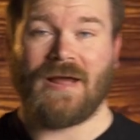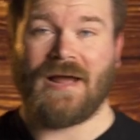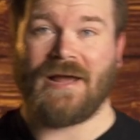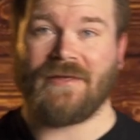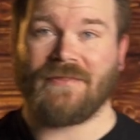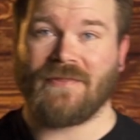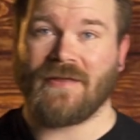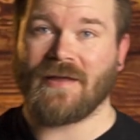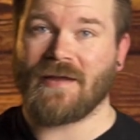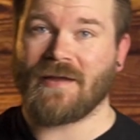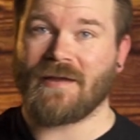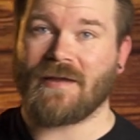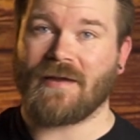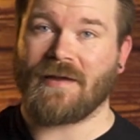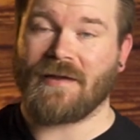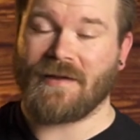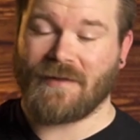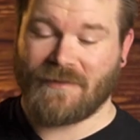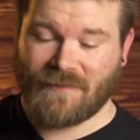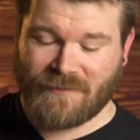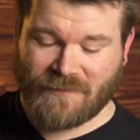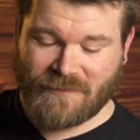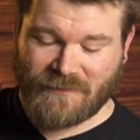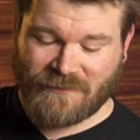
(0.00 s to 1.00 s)
I think
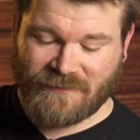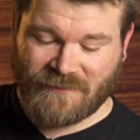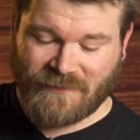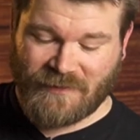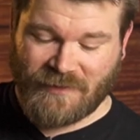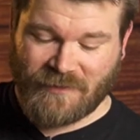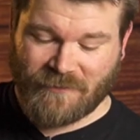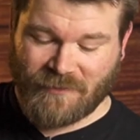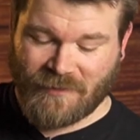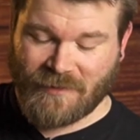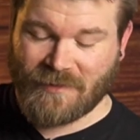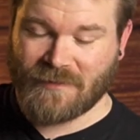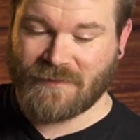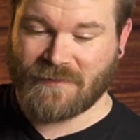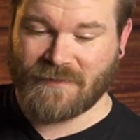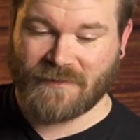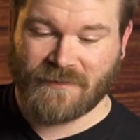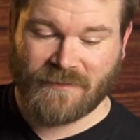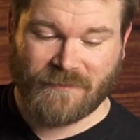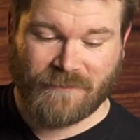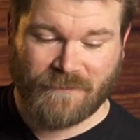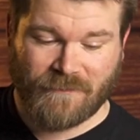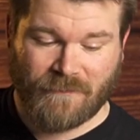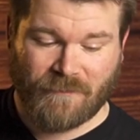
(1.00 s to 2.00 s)
the secret
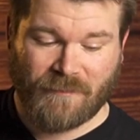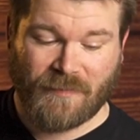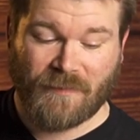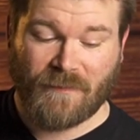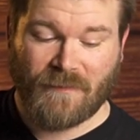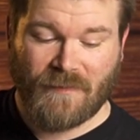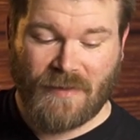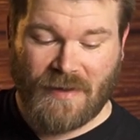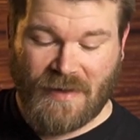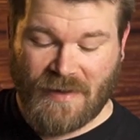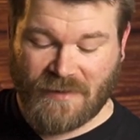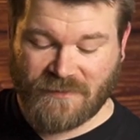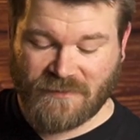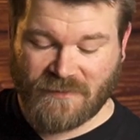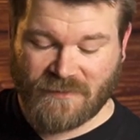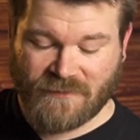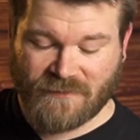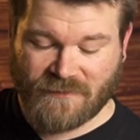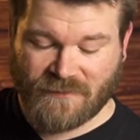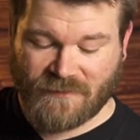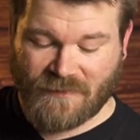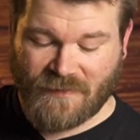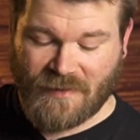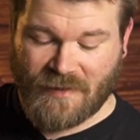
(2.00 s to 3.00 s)
to
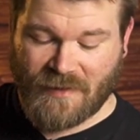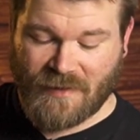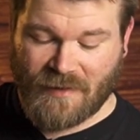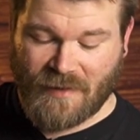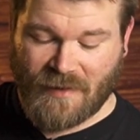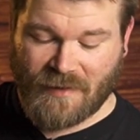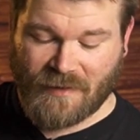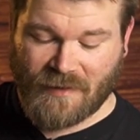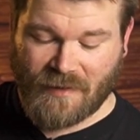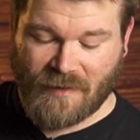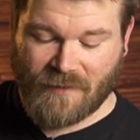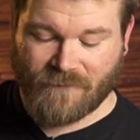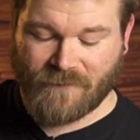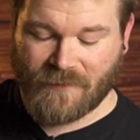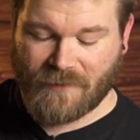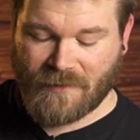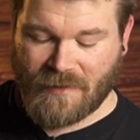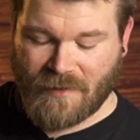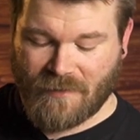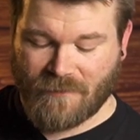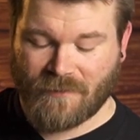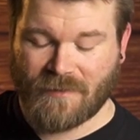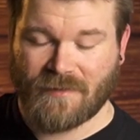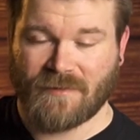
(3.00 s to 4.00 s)
edges that I kind of figured
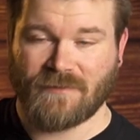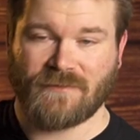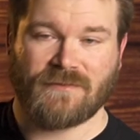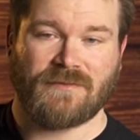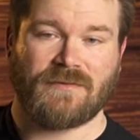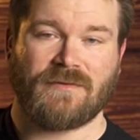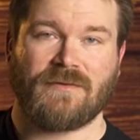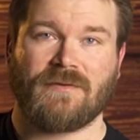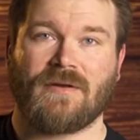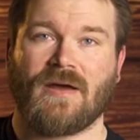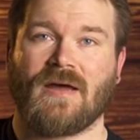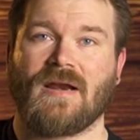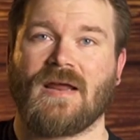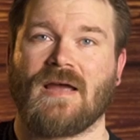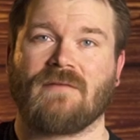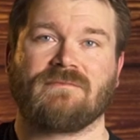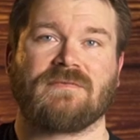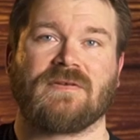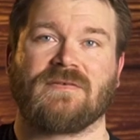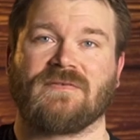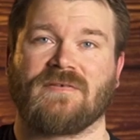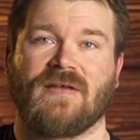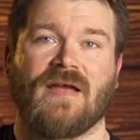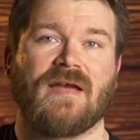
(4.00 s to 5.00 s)
out is you kind of have
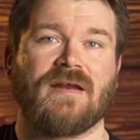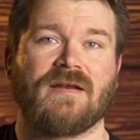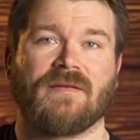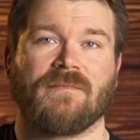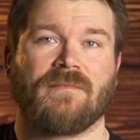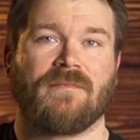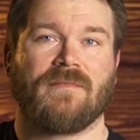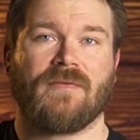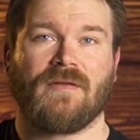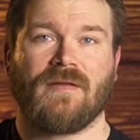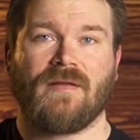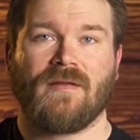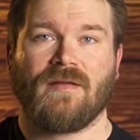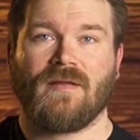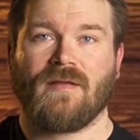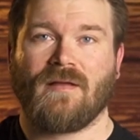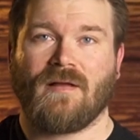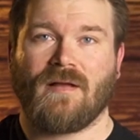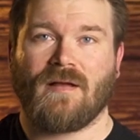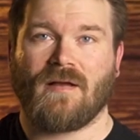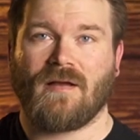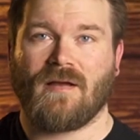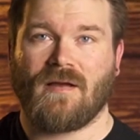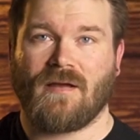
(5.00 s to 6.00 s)
to sand them
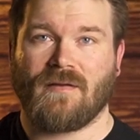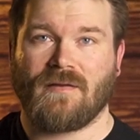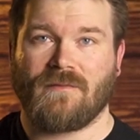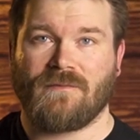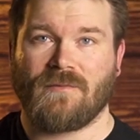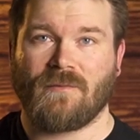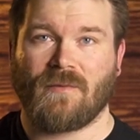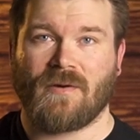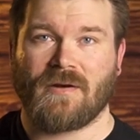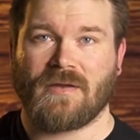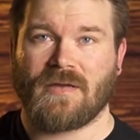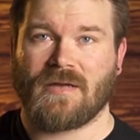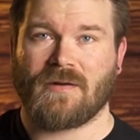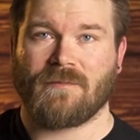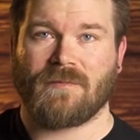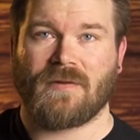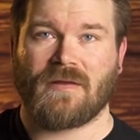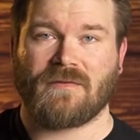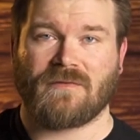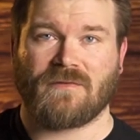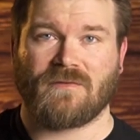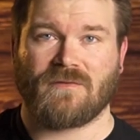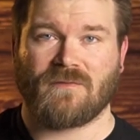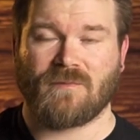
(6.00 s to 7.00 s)
if you want to get them
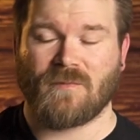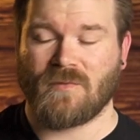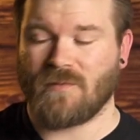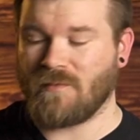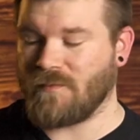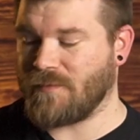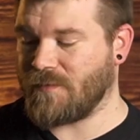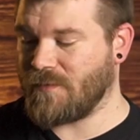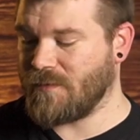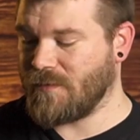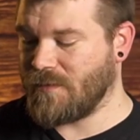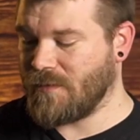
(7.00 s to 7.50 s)
nice and smooth.